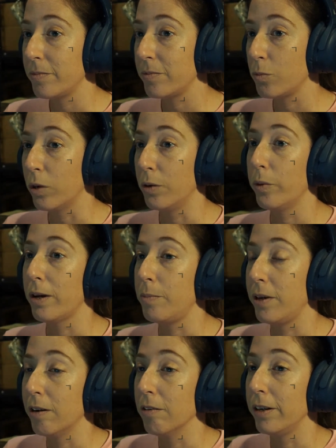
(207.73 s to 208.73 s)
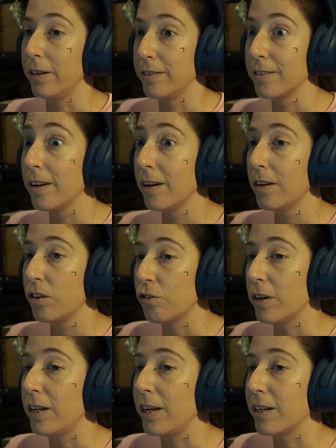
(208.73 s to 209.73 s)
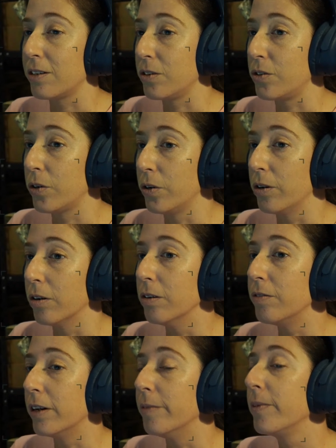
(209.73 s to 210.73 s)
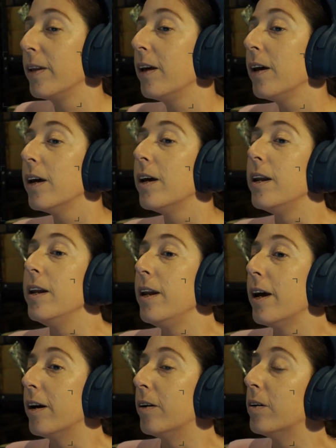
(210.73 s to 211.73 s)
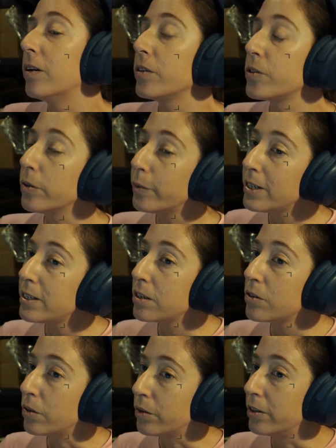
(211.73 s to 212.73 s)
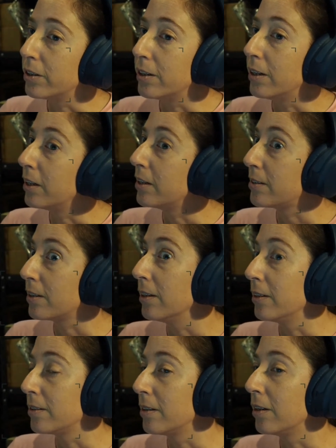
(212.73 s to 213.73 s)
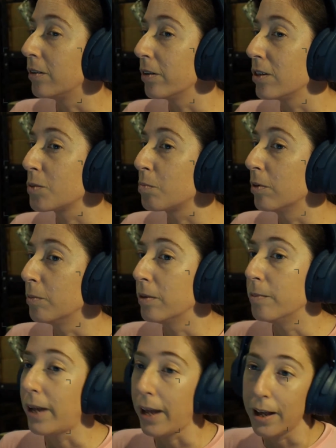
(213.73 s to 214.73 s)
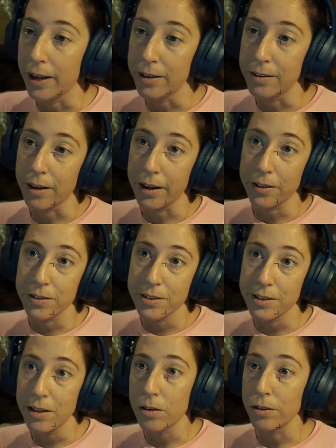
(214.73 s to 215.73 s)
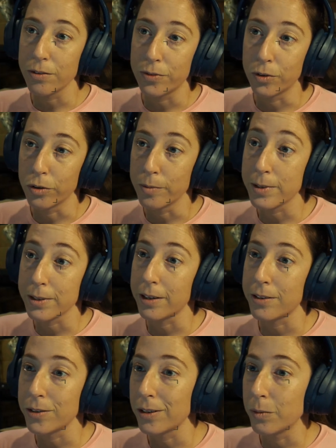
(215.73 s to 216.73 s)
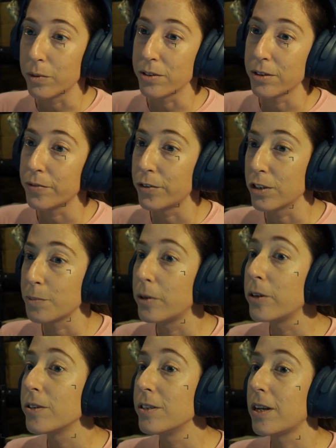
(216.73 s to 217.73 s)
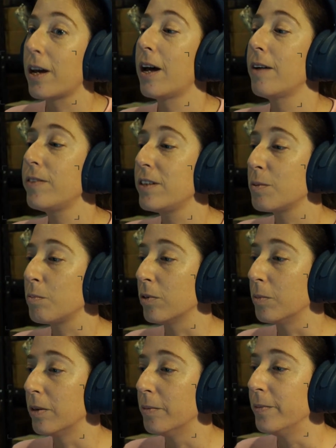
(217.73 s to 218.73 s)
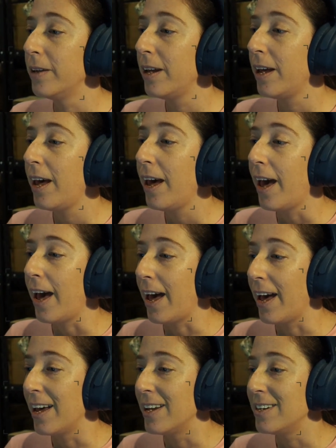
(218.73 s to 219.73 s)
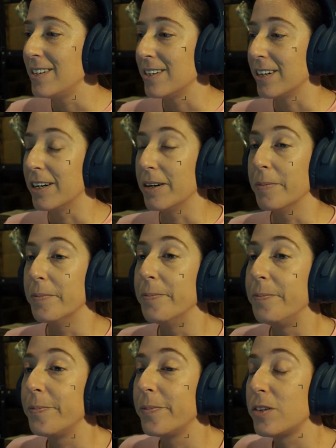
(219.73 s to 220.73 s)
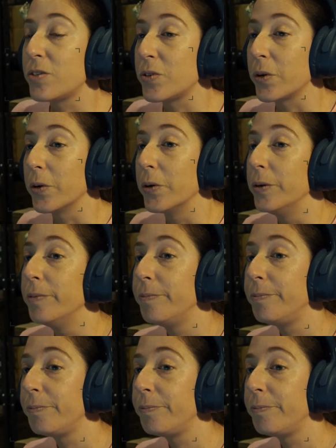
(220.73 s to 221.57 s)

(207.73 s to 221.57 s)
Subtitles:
one-way bearing is trying to get to turn over. Now, so I went down to Honda and I said, listen, I got this problem. And I could see on the forums that I certainly wasn't the first person to have this problem. And I said,